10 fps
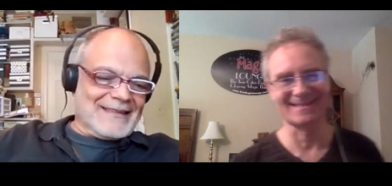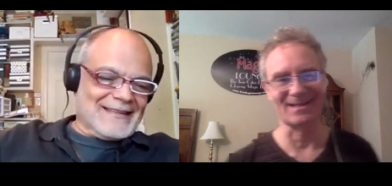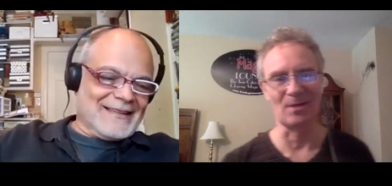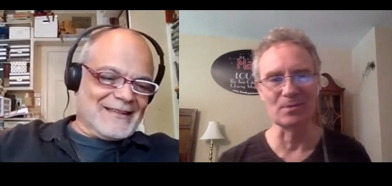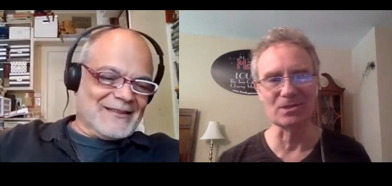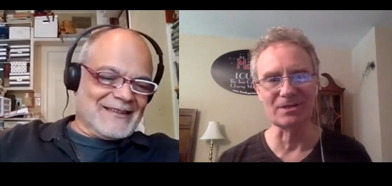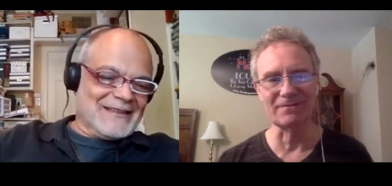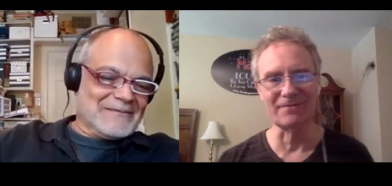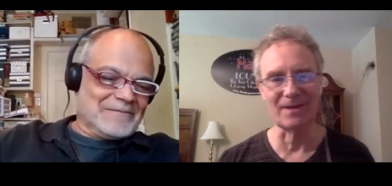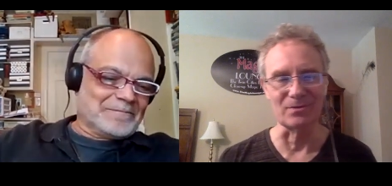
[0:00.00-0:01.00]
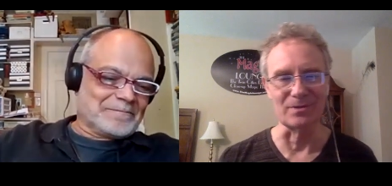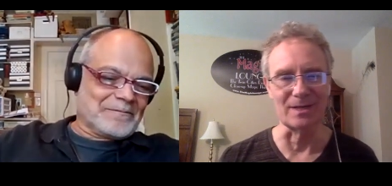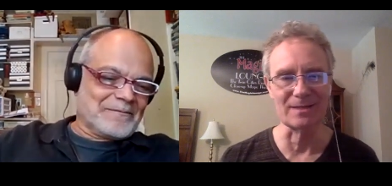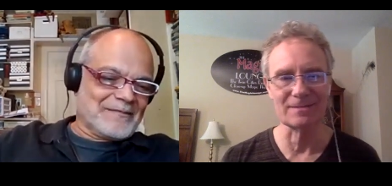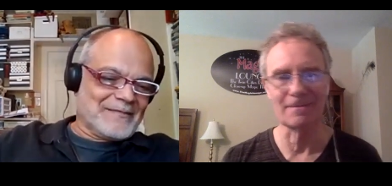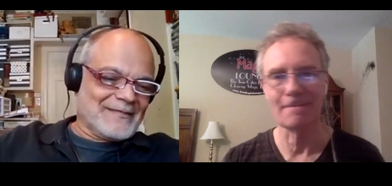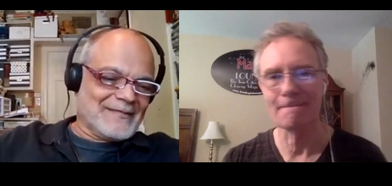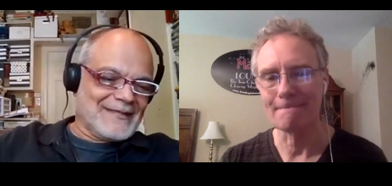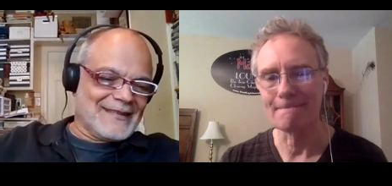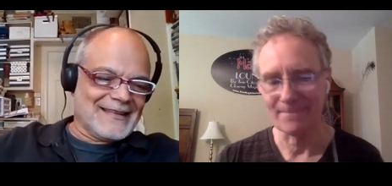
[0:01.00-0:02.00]
Speaker 1: all yeah, perceived yeah. value,
Speaker 2: yes?
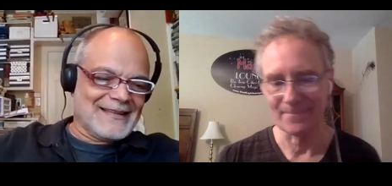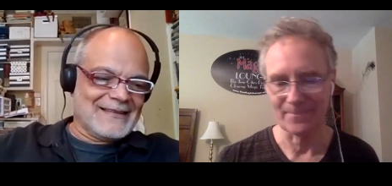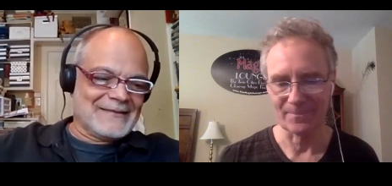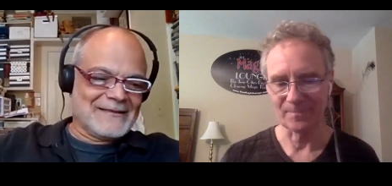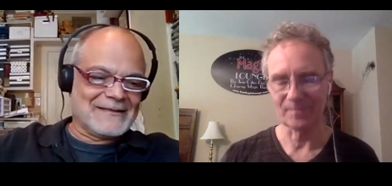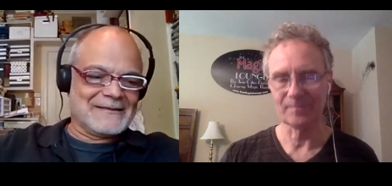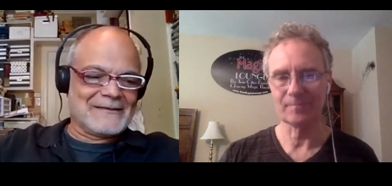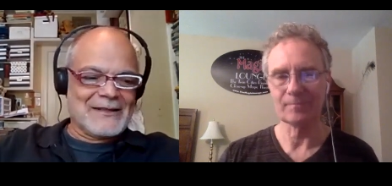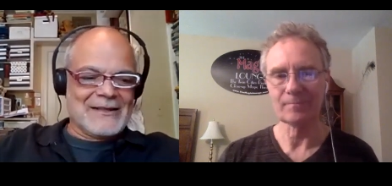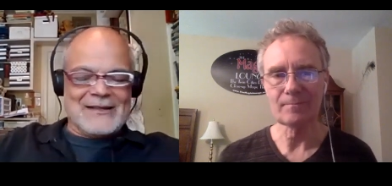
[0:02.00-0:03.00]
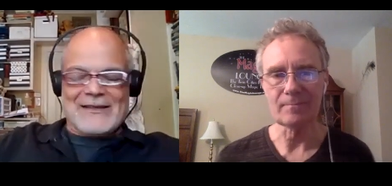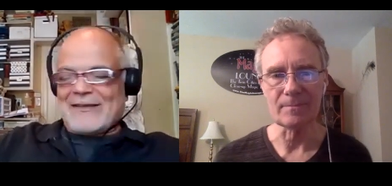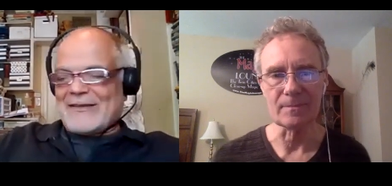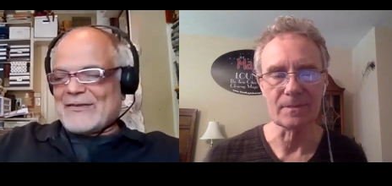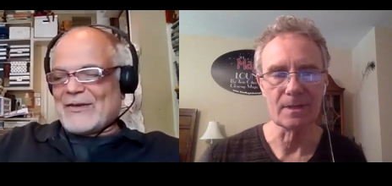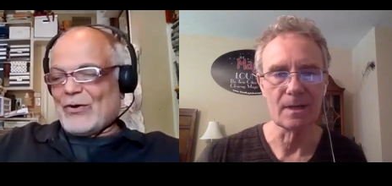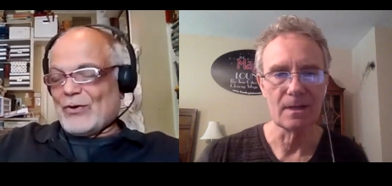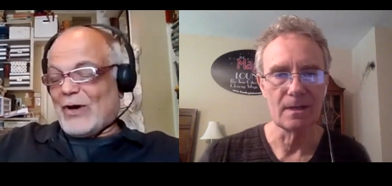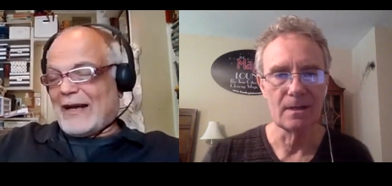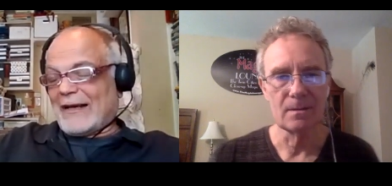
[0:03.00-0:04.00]
Uh-huh, uh-huh.
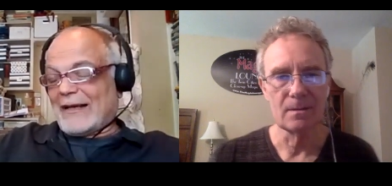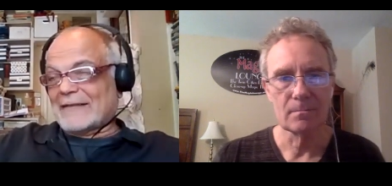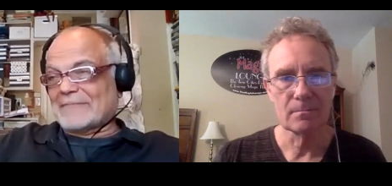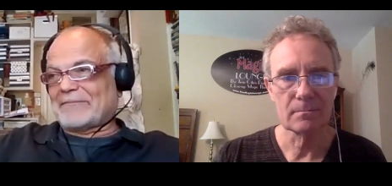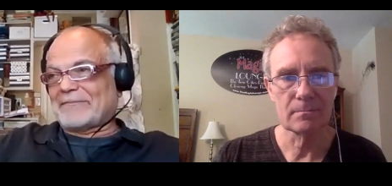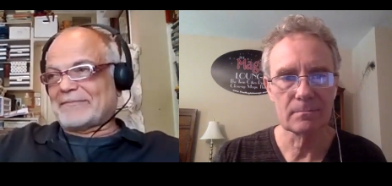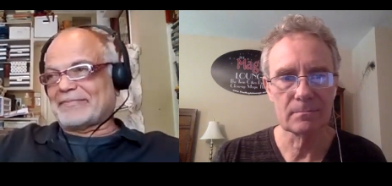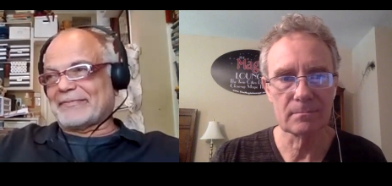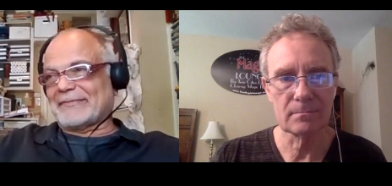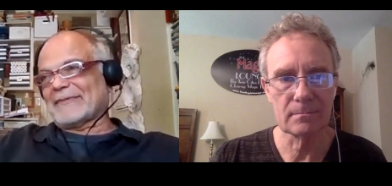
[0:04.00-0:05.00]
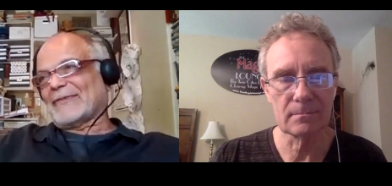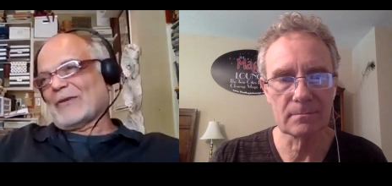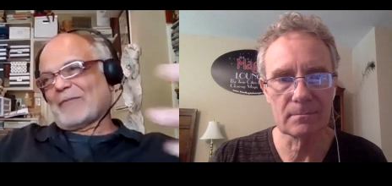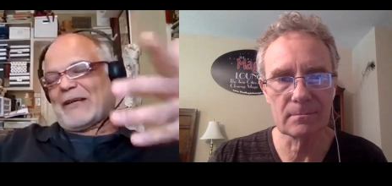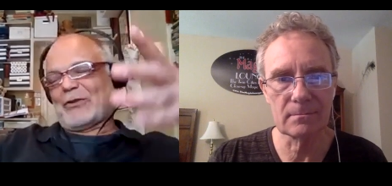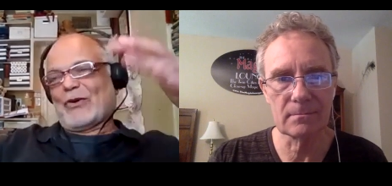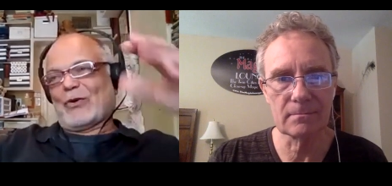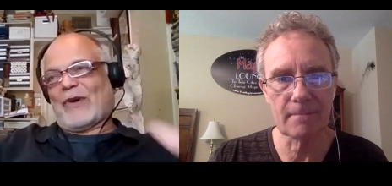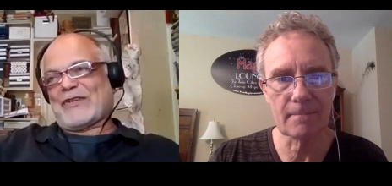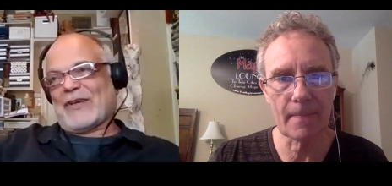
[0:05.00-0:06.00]
So, uh, going back to your
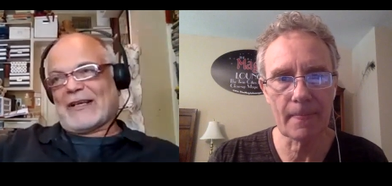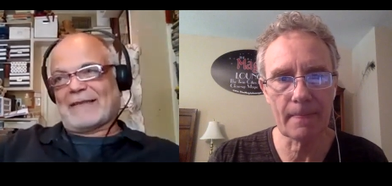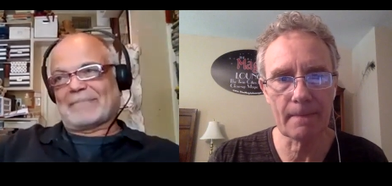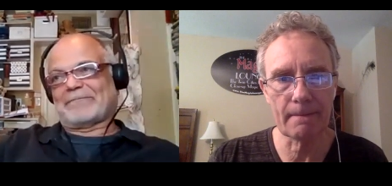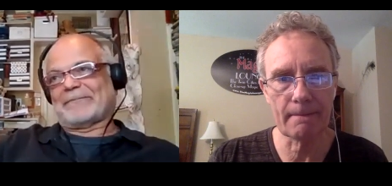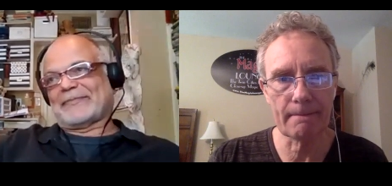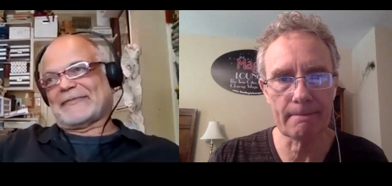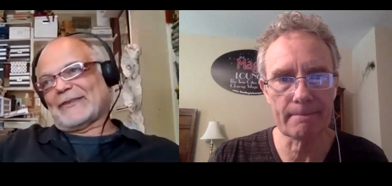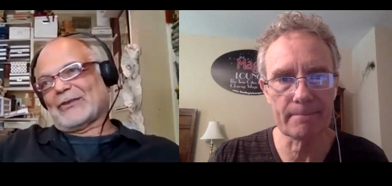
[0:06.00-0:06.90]
question, you